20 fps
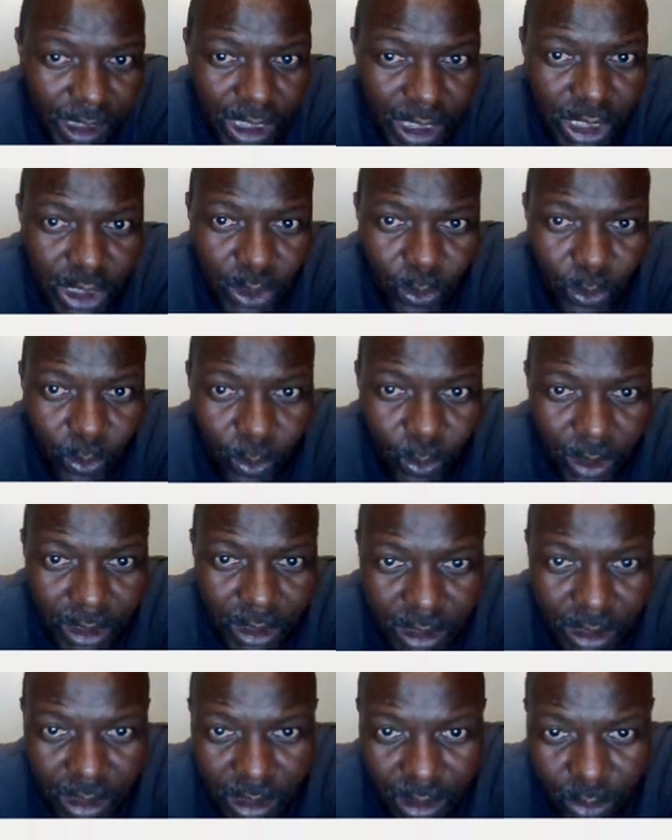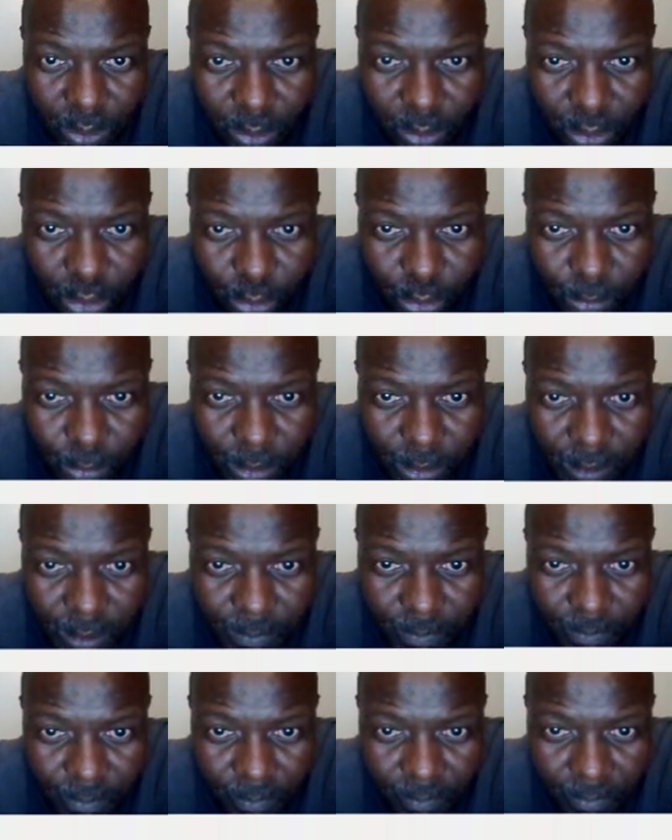So what is it going to be?
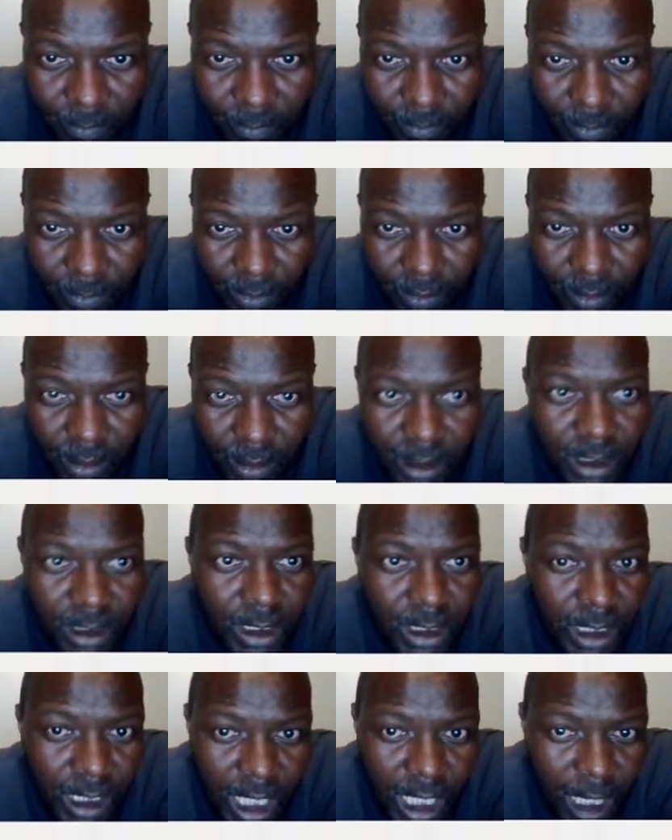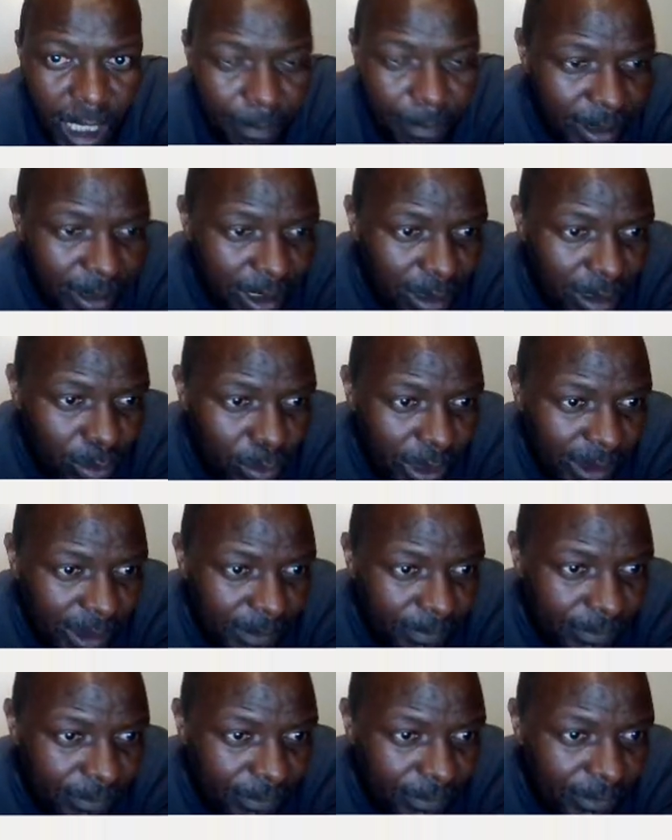R parallel 1
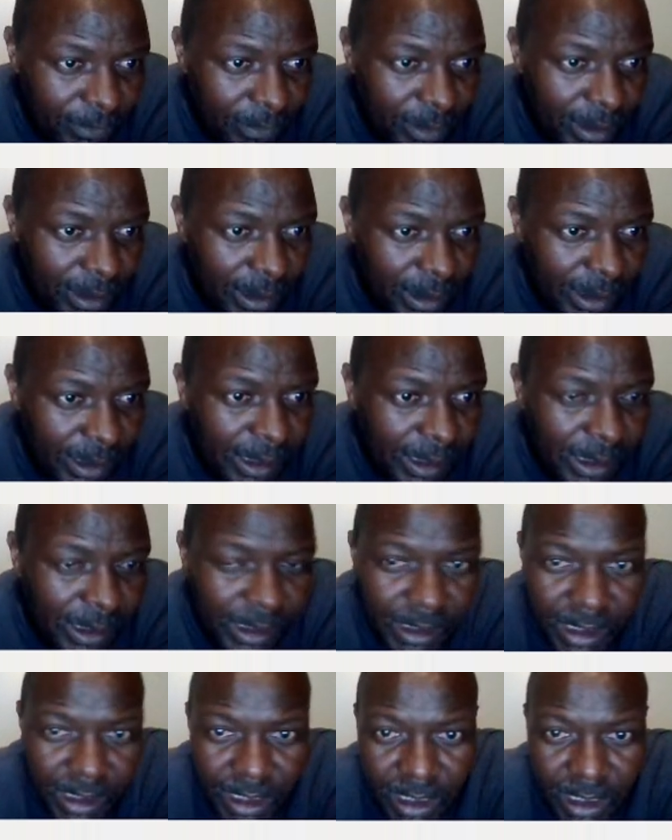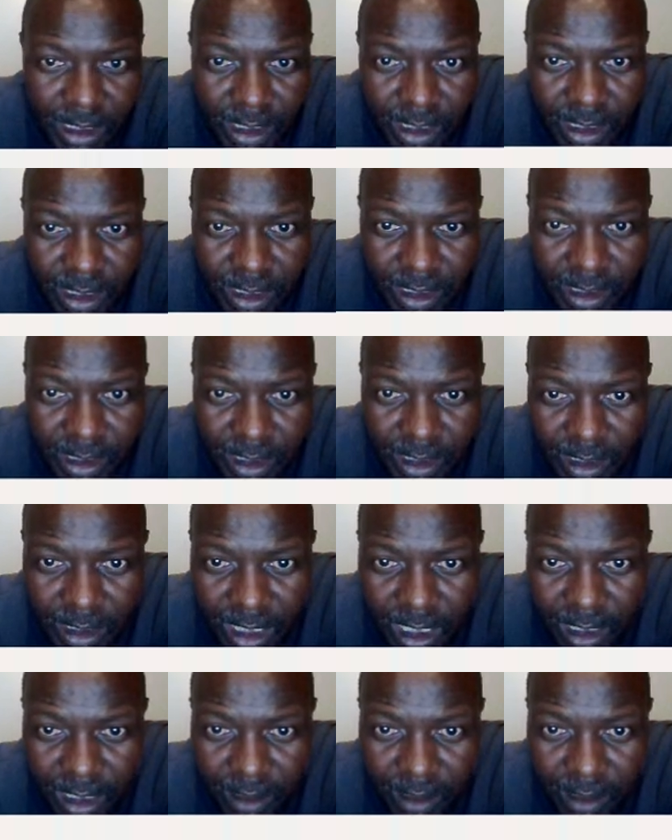is 6R